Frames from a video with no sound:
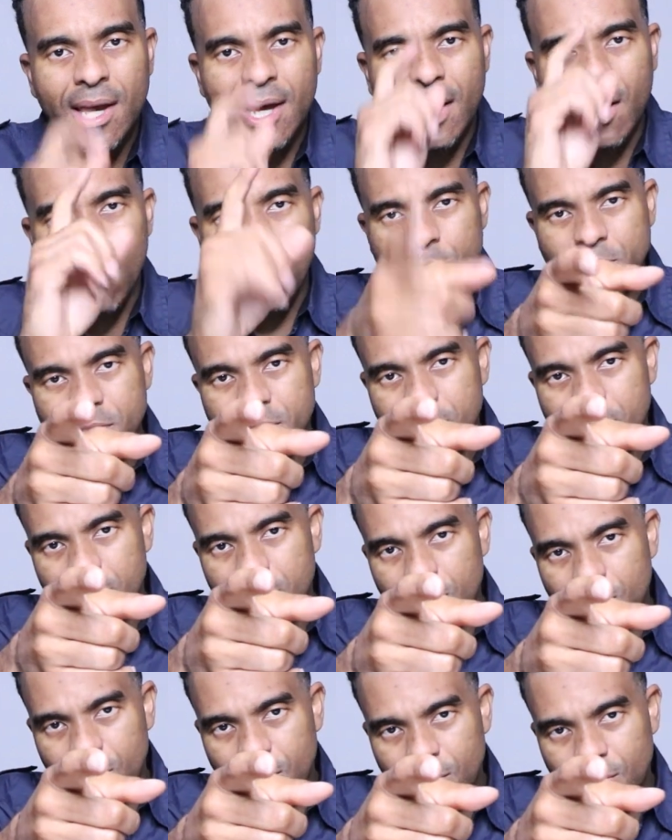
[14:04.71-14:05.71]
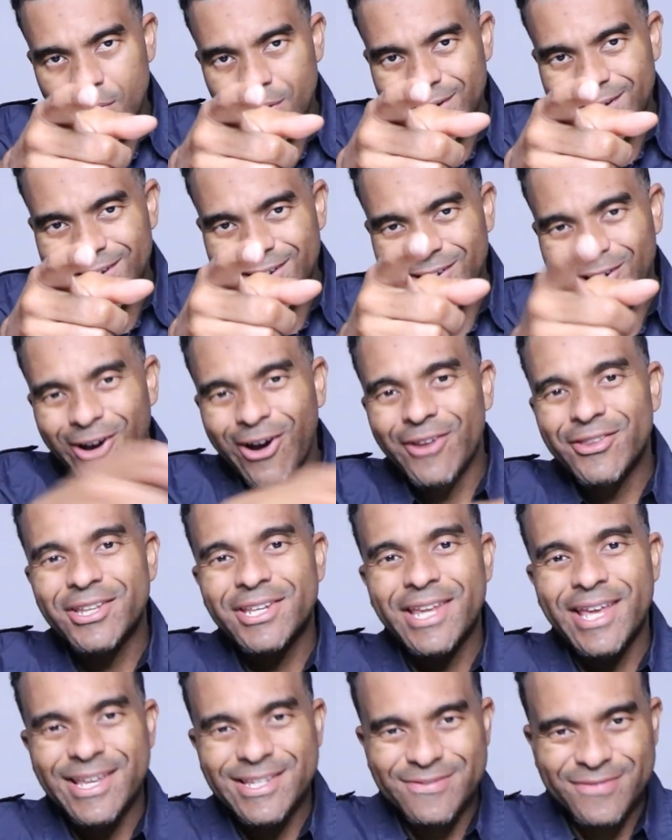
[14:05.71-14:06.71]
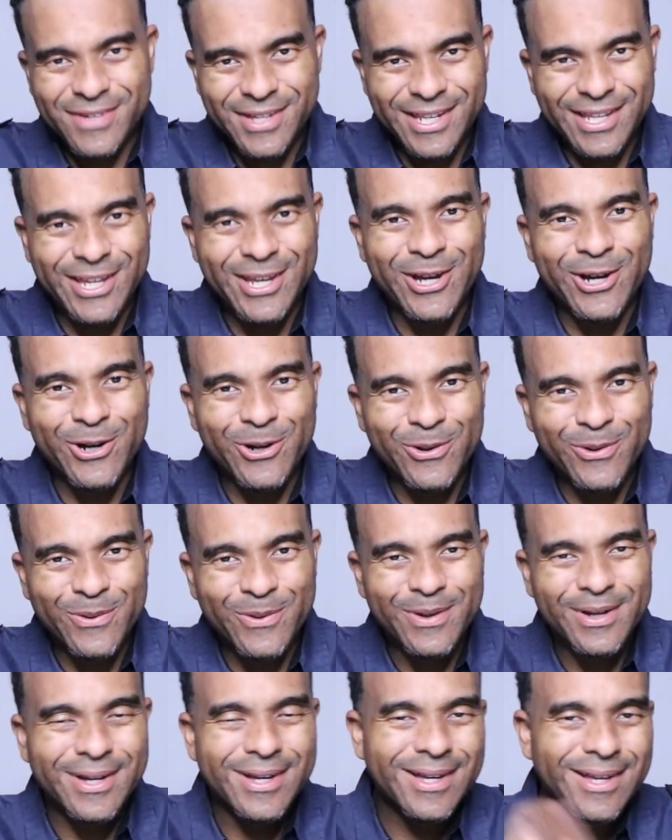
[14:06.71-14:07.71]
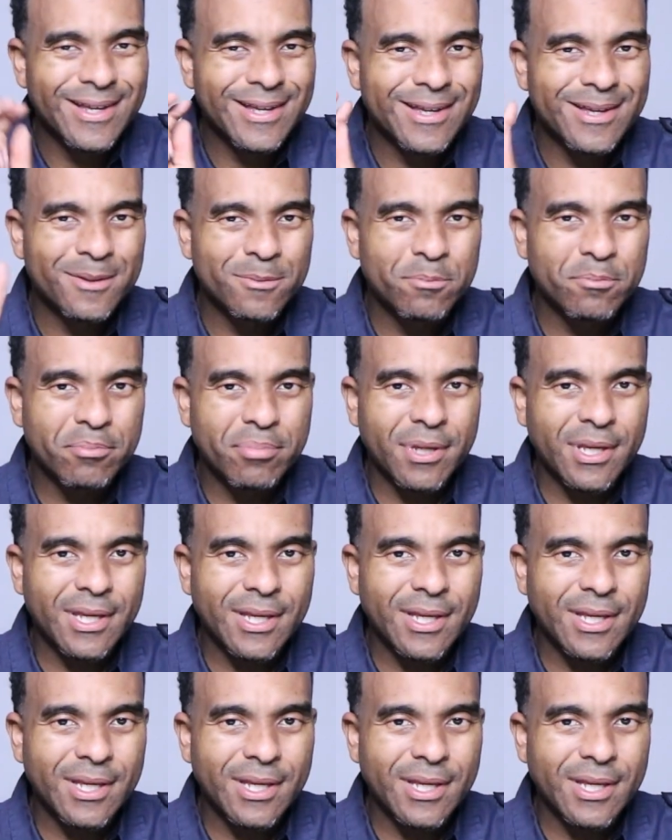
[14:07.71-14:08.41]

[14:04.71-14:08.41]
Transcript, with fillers: And I hope to see you on the next video.